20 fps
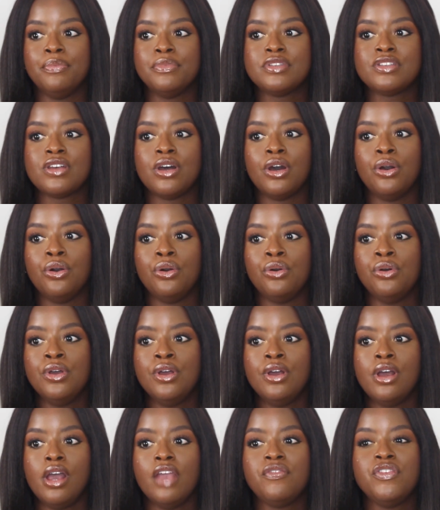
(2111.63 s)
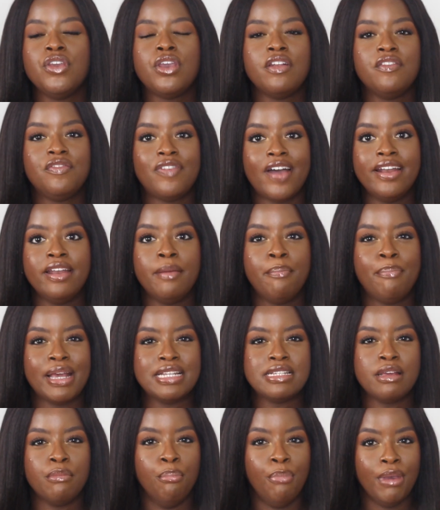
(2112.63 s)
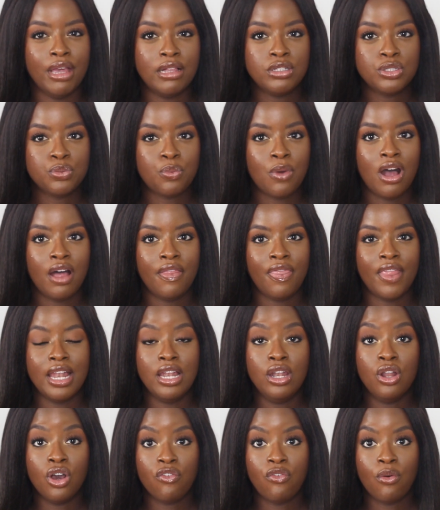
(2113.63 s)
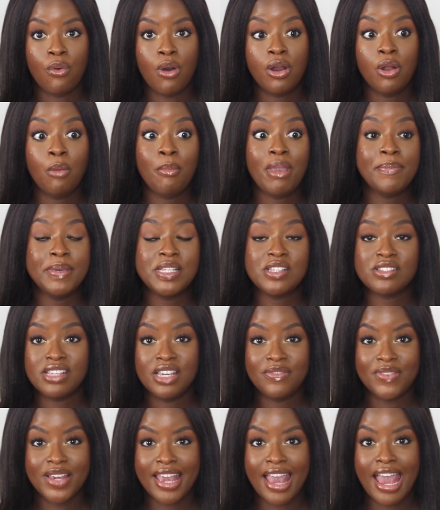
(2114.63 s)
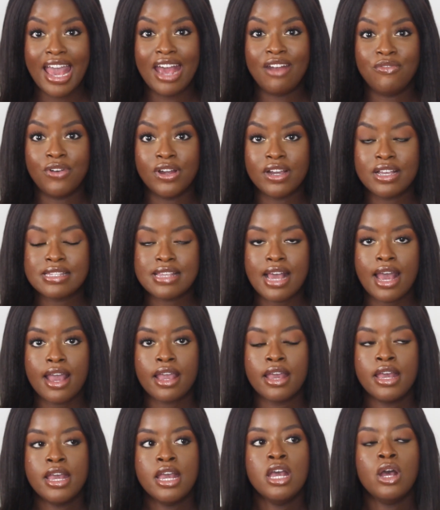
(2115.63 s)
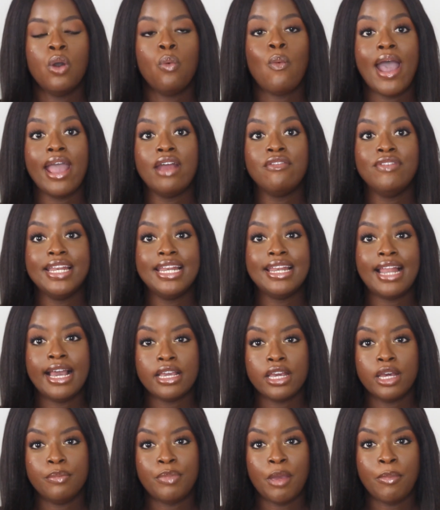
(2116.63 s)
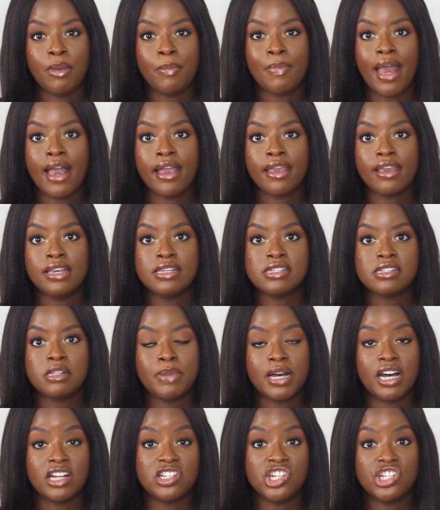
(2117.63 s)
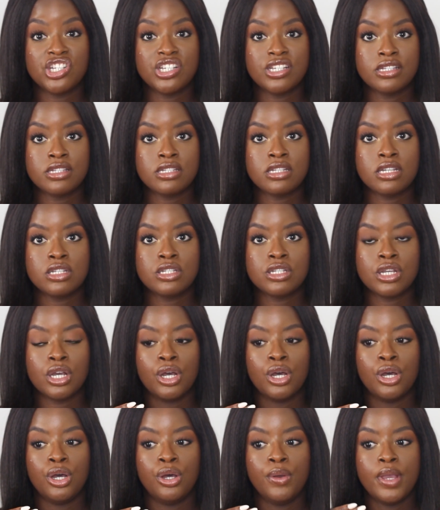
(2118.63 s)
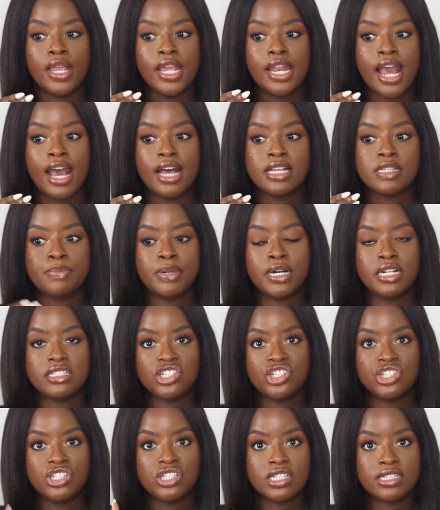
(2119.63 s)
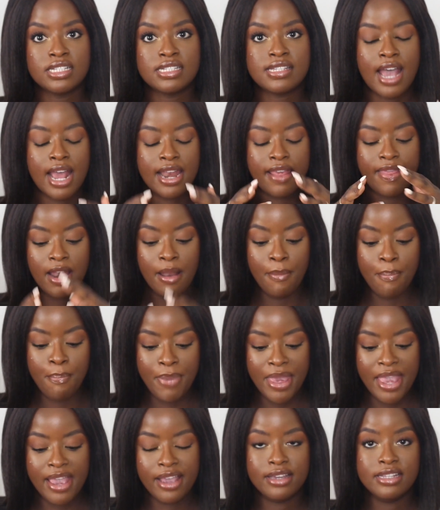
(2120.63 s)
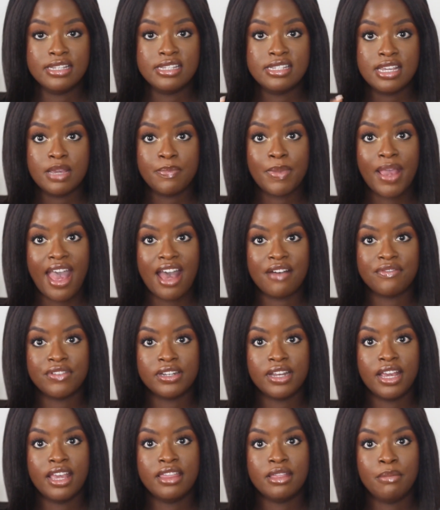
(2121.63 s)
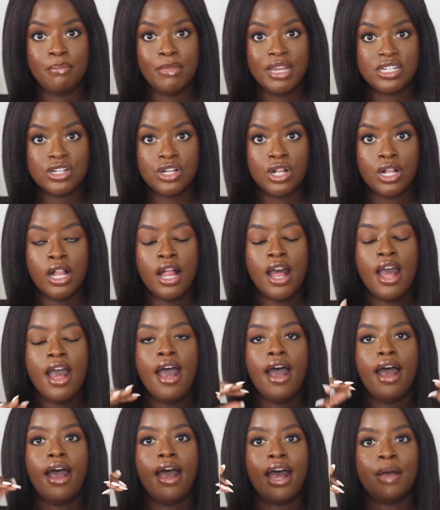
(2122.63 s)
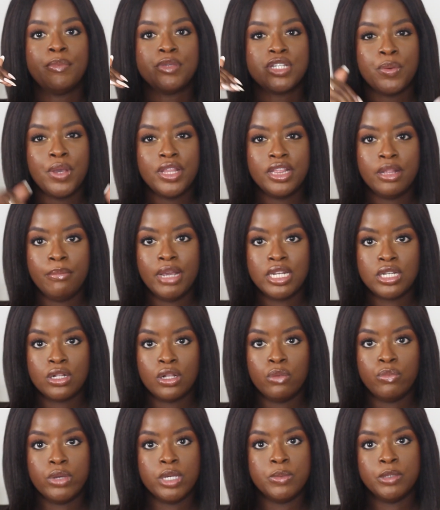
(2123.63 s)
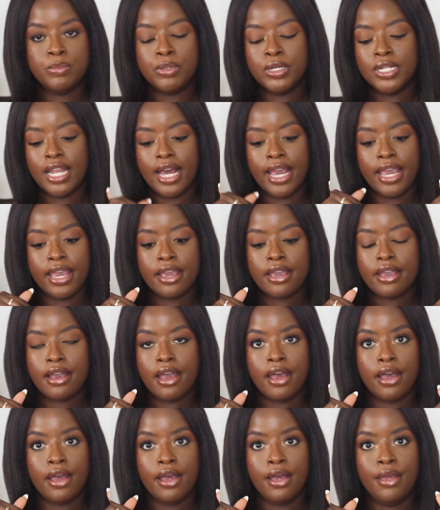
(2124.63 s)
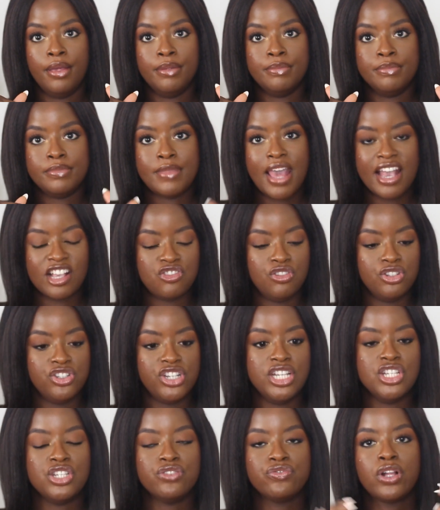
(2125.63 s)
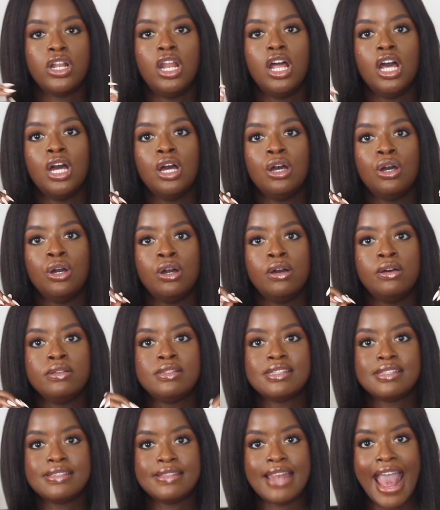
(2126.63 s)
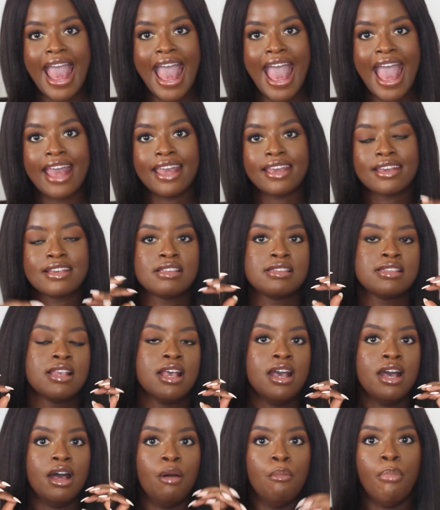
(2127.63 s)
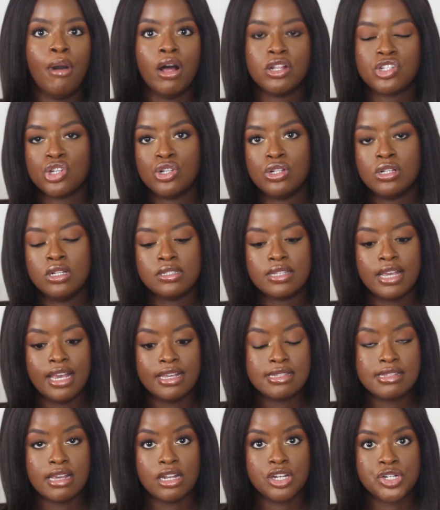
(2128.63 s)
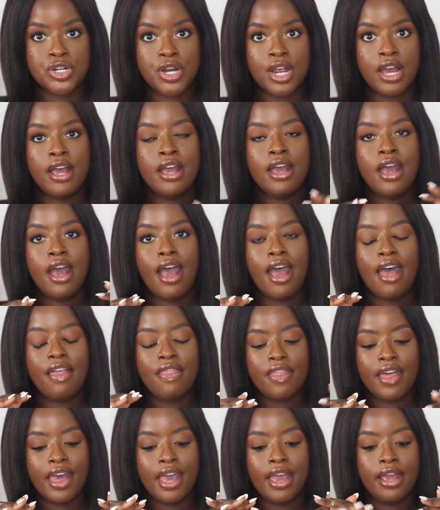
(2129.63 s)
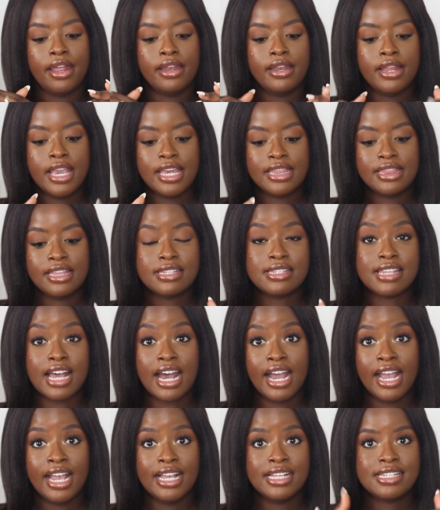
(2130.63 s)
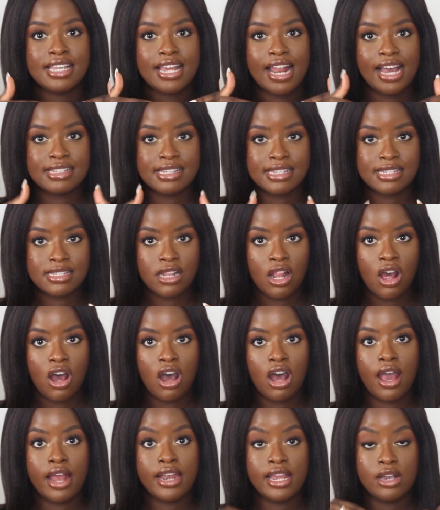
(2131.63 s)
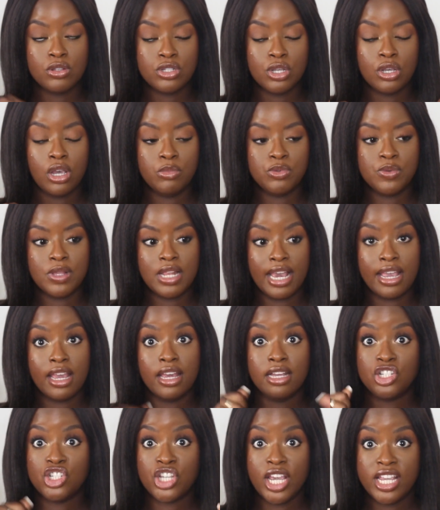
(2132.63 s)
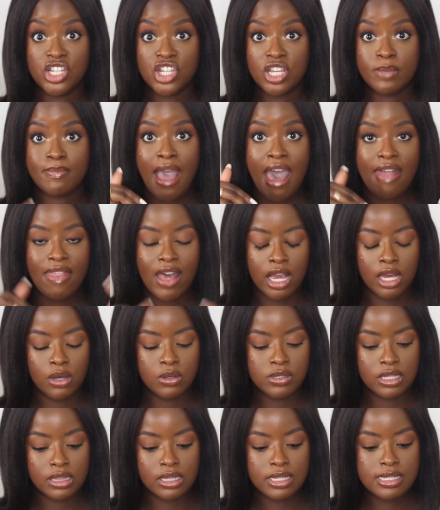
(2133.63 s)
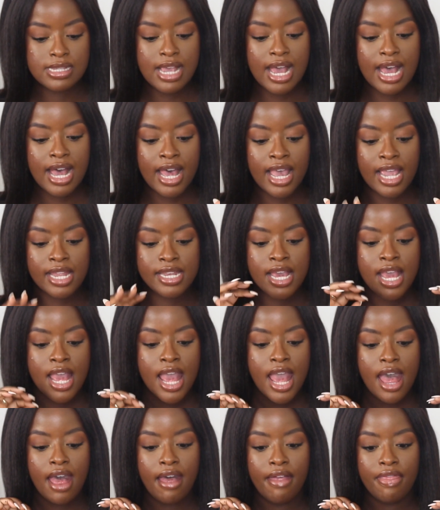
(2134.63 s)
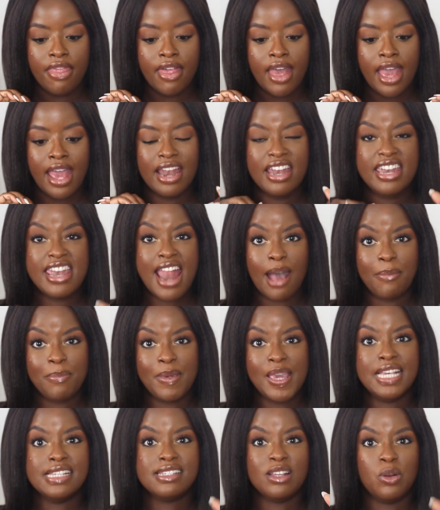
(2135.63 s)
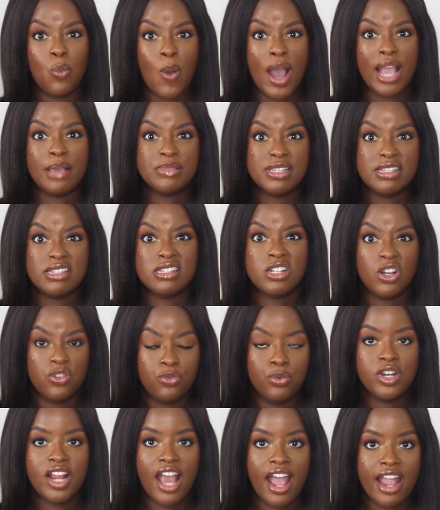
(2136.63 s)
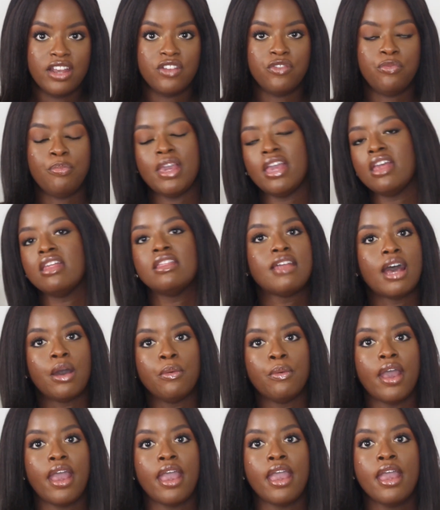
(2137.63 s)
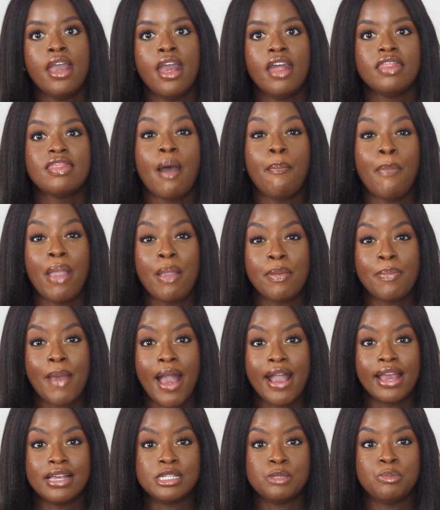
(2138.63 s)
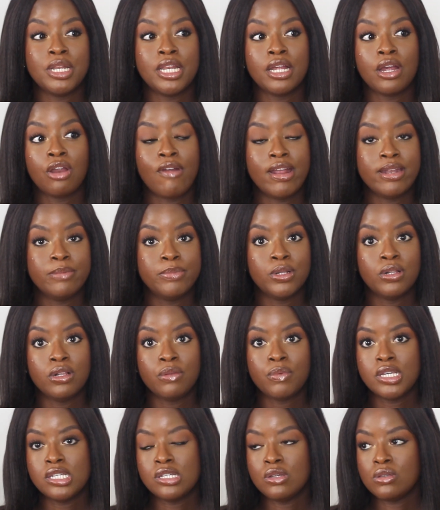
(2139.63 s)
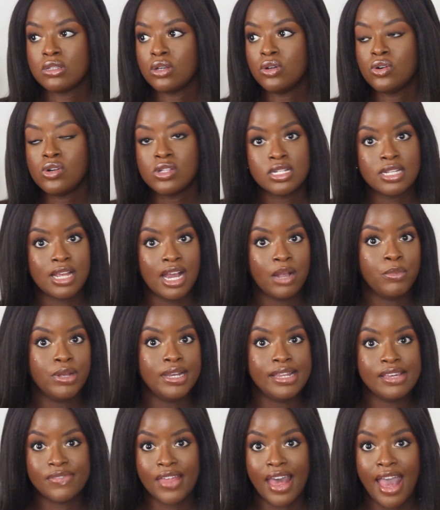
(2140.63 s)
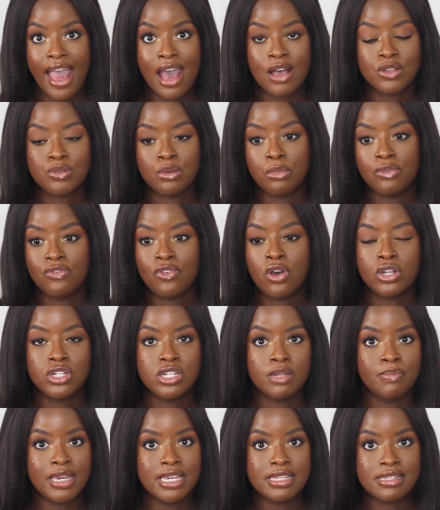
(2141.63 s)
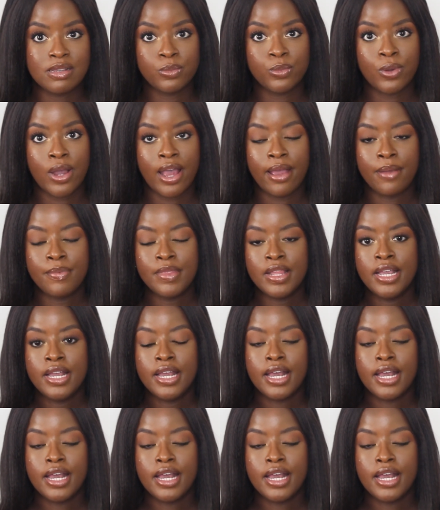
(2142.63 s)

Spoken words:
So if you can find a better built one, then look for one, or maybe just even get a rucksack. Why I really like her baby bag is the partitions. So it has partitions on the side and then a big deep cavern in the middle. So in the middle we would put like extra change of clothes, snacks, bottles, etc. And then in the sides it has a slot, and it also comes with like a changing mat that goes in the side, and then nappies and wipes and stuff would kind of be that way. That baby bag has been incredible. We use it all the time we leave the house when we've got to be somewhere.